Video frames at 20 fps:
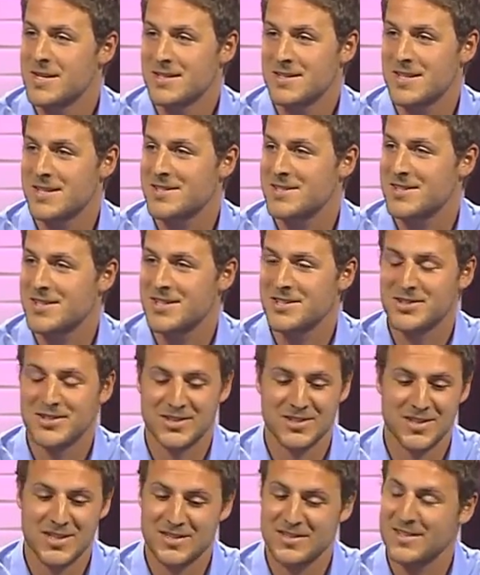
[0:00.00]

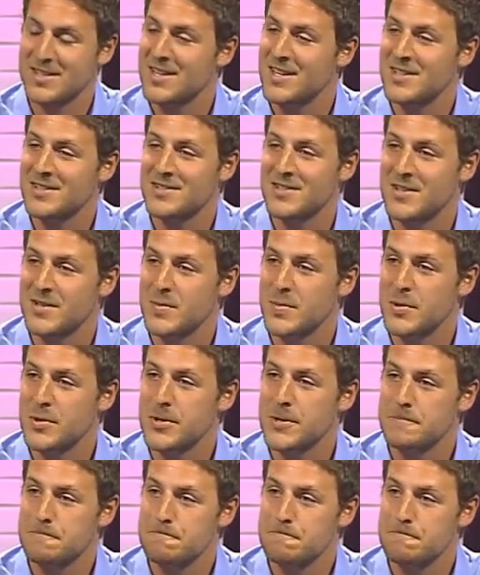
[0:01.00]
destination and to the port.